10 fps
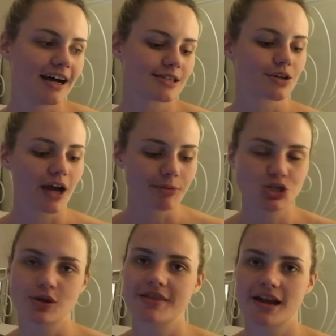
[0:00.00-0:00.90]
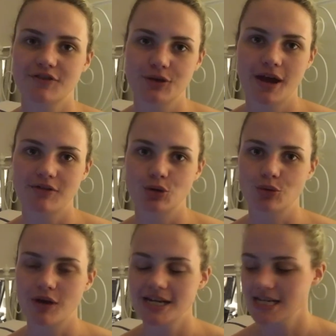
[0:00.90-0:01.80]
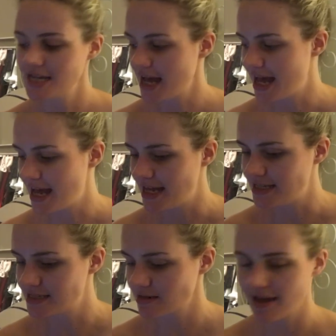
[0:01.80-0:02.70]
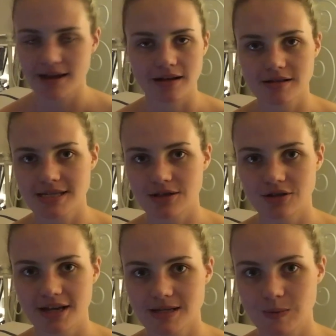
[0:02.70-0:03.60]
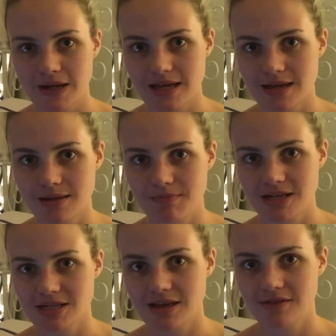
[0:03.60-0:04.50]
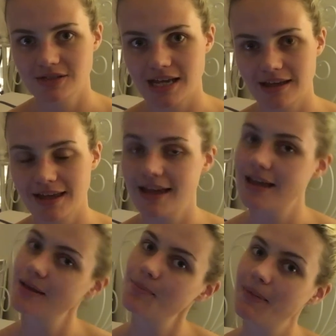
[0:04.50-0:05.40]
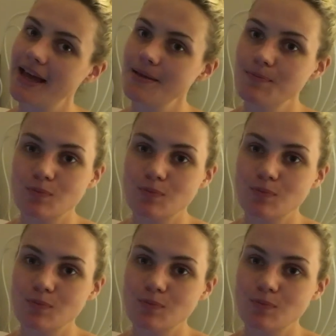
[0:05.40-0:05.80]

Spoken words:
So come and join that if you haven't already. And yeah, I'll see you next week. Much love, take care, bye.